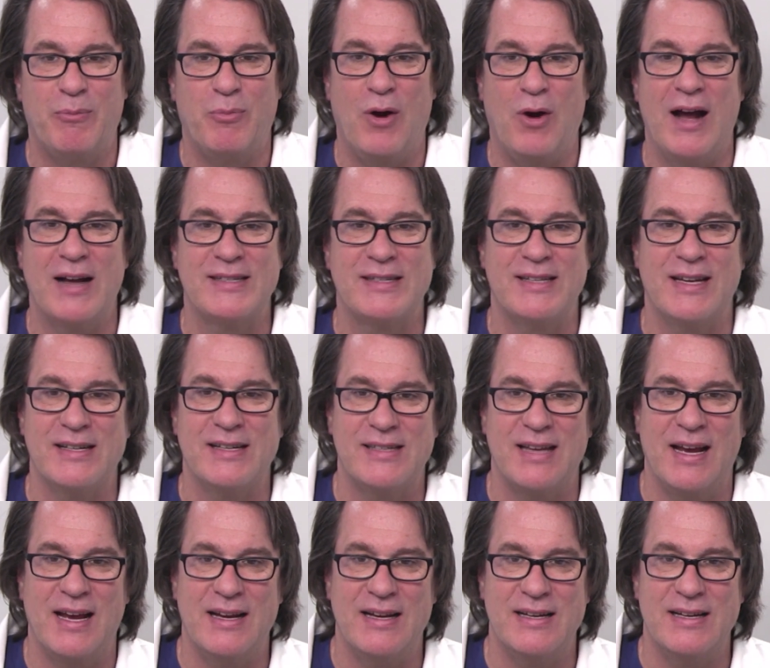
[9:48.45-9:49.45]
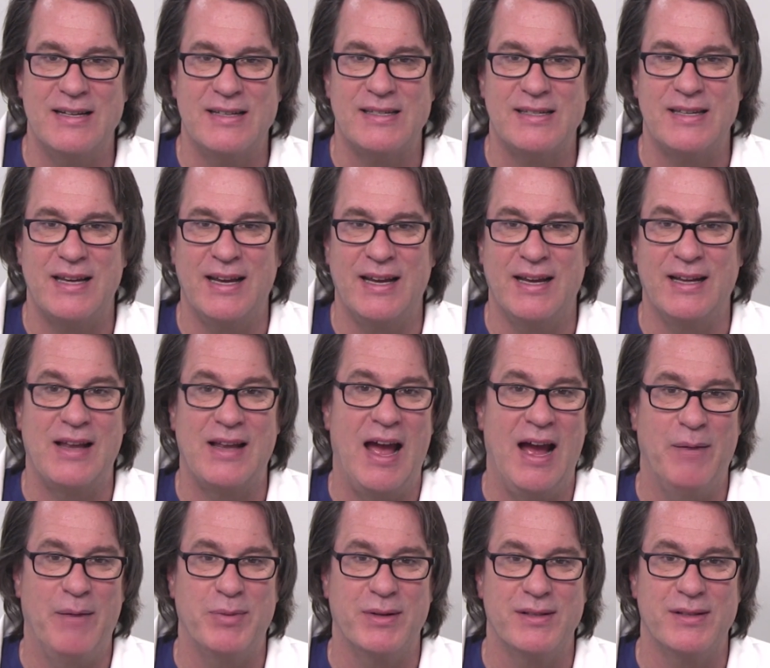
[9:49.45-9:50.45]
process as it
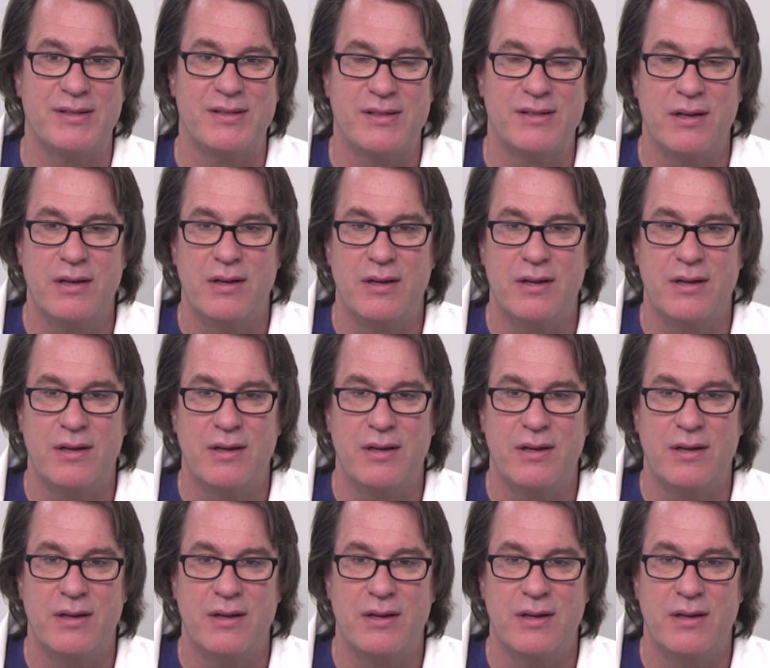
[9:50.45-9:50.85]
happens.